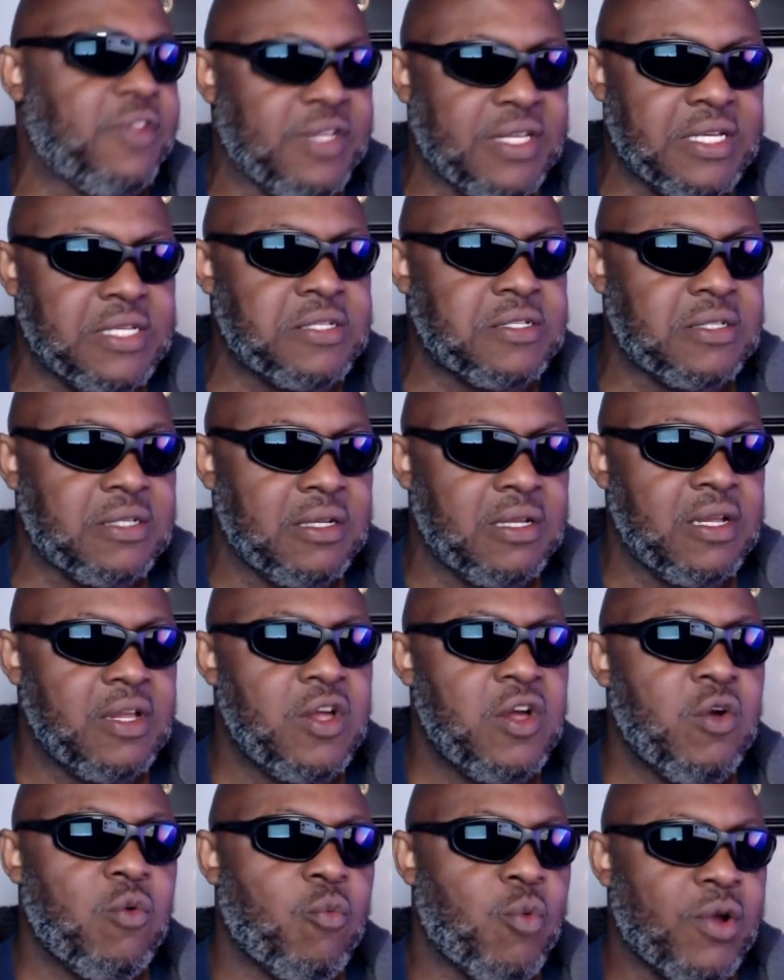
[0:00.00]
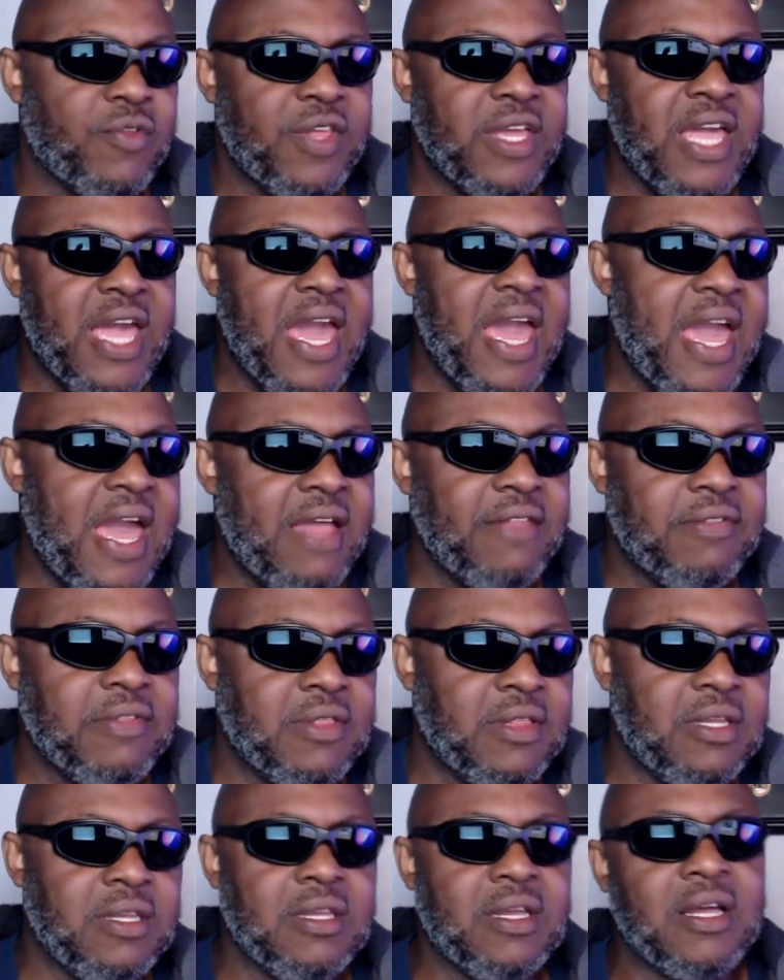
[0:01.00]
this where they had
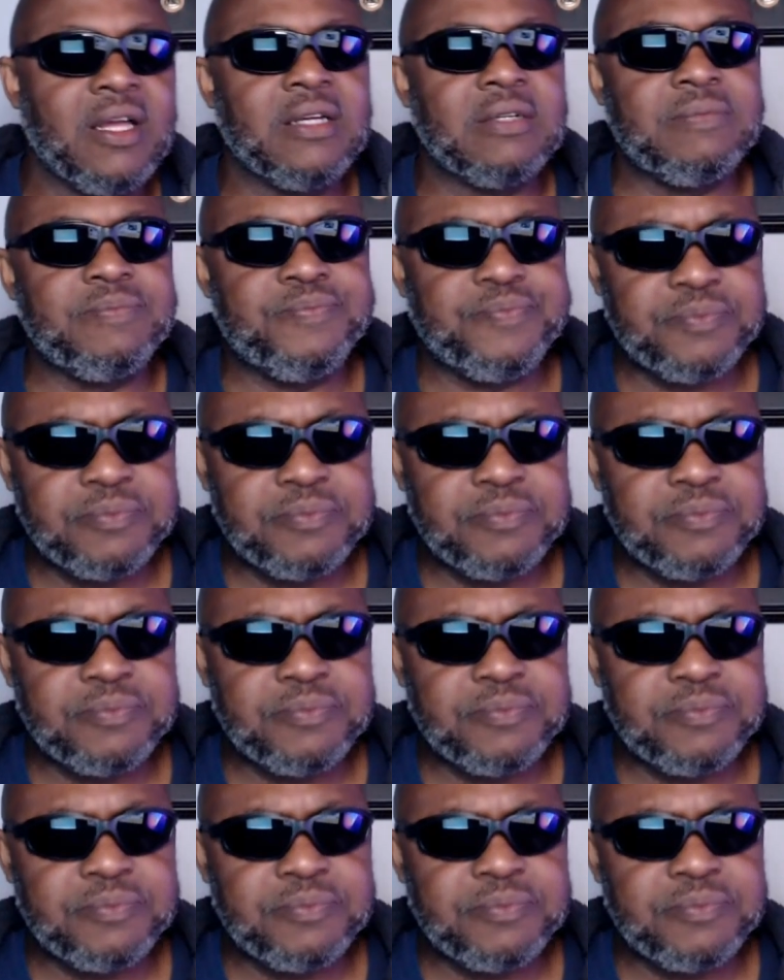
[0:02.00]
the